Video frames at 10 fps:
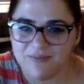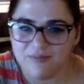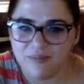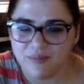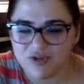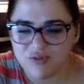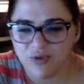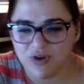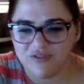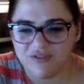much more
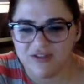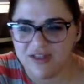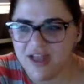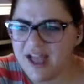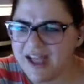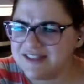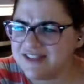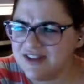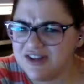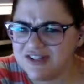of a, I guess the
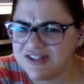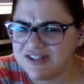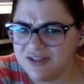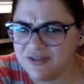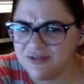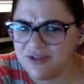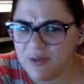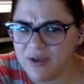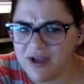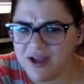series is still going
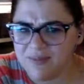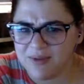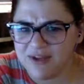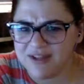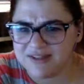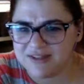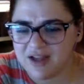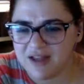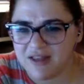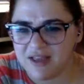on, but it's
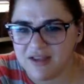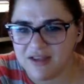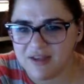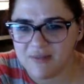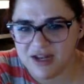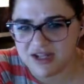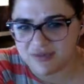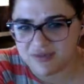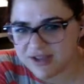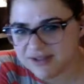not like in medias res.